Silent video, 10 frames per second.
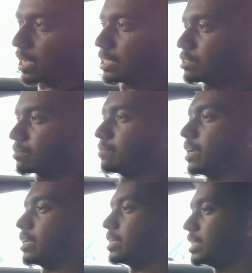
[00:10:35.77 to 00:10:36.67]
I just
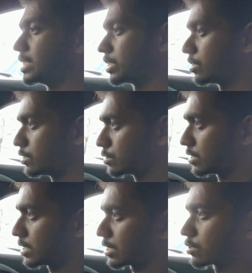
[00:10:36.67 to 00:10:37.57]
find it easier to use
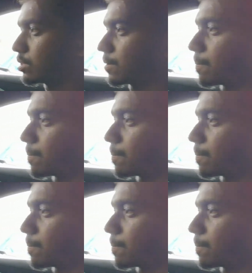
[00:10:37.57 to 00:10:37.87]
the touchscreen.